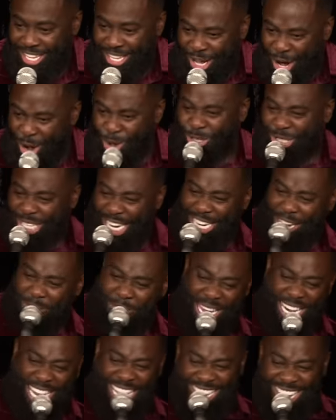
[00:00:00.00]
Go check them
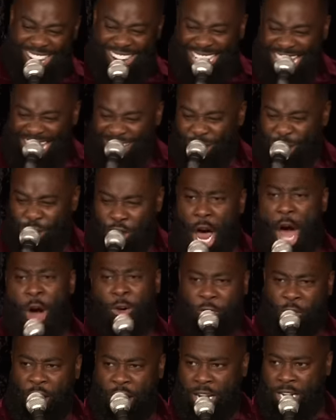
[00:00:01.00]
at their yard and go,
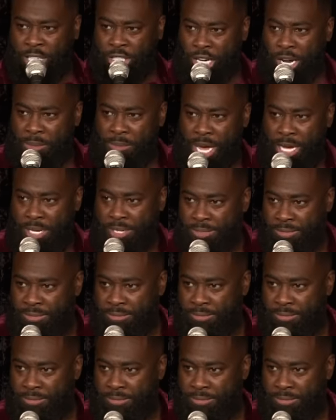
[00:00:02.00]
no furniture, blood.